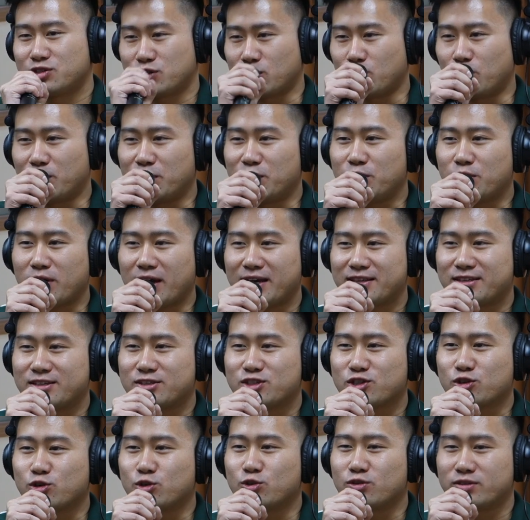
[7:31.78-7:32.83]
so I when you had
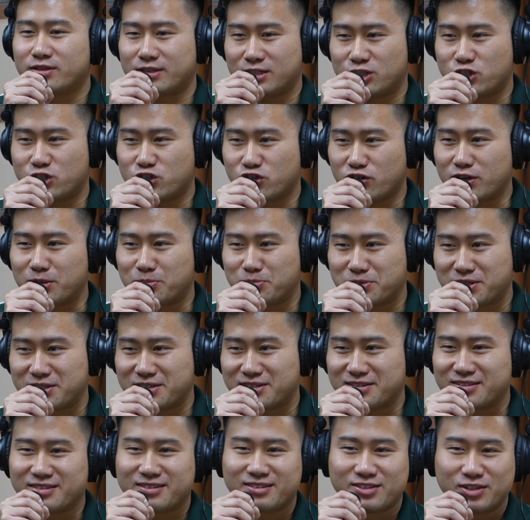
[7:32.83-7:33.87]
the school the trips not.